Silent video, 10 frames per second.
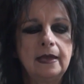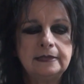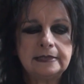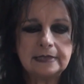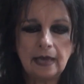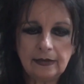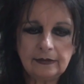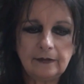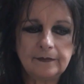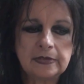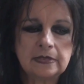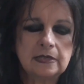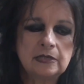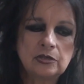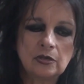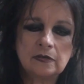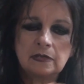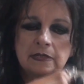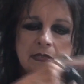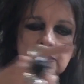And inside, this
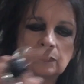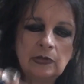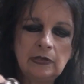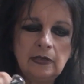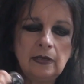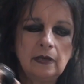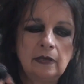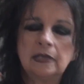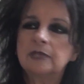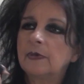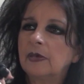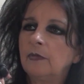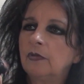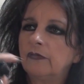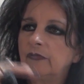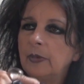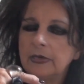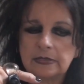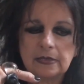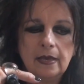is really an experiment of
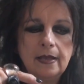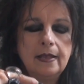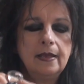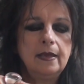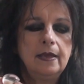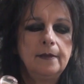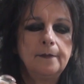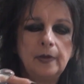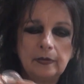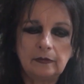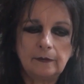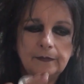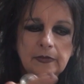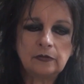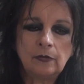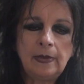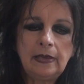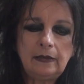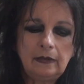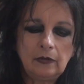space. But the
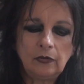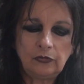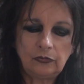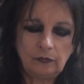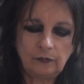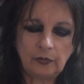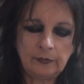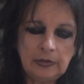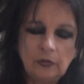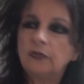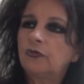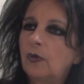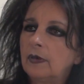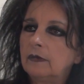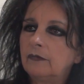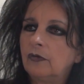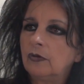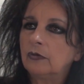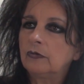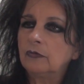main, for me, constraint
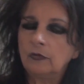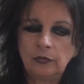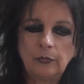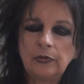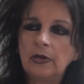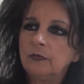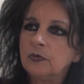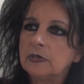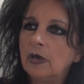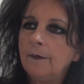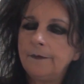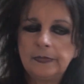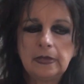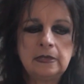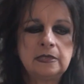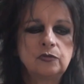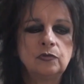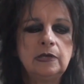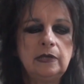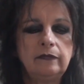for a contemporary art museum is to
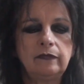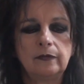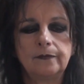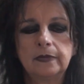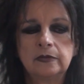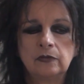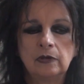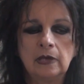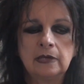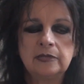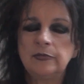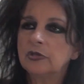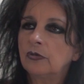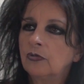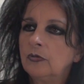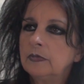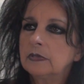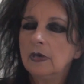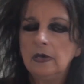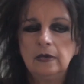leave the exhibition rooms